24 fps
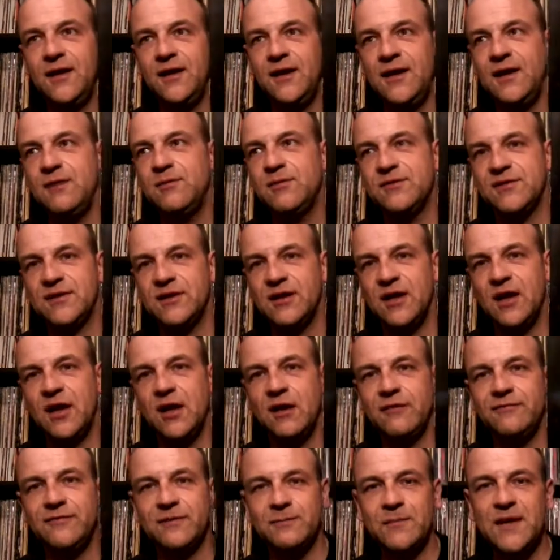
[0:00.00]
It was a
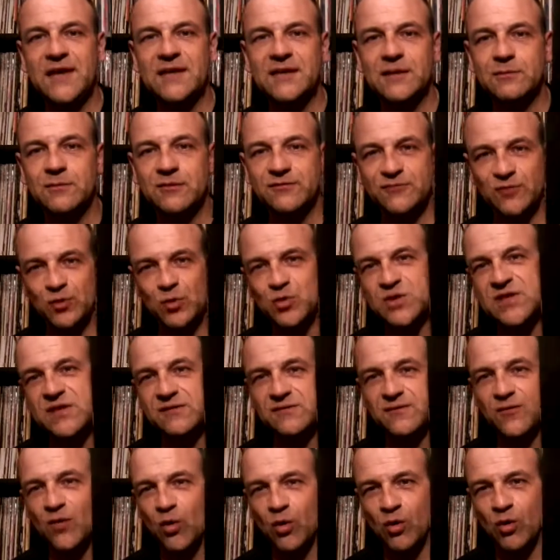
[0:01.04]
laugh. It made number
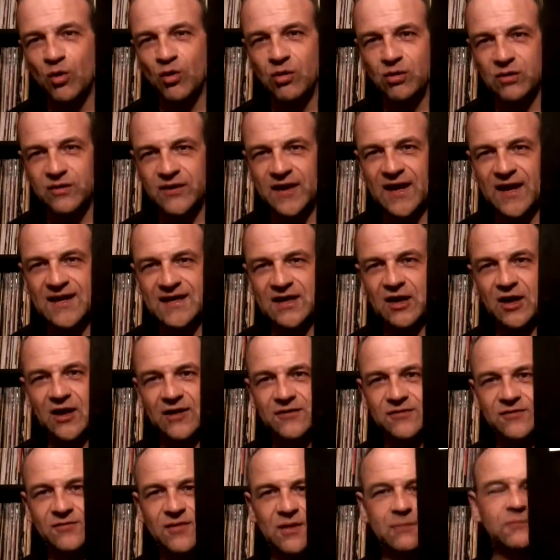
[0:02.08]
44, heady
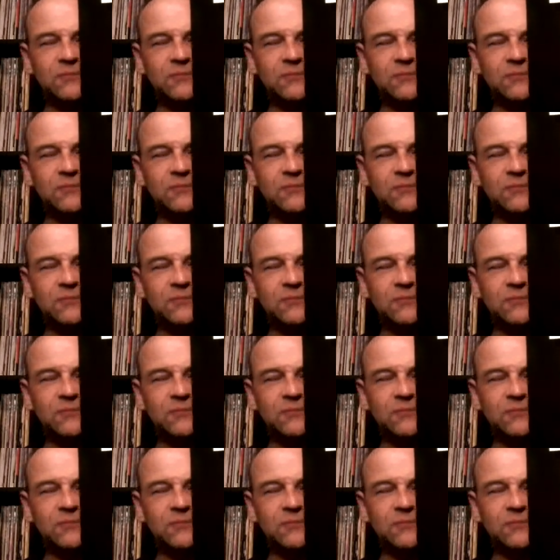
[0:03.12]
heights of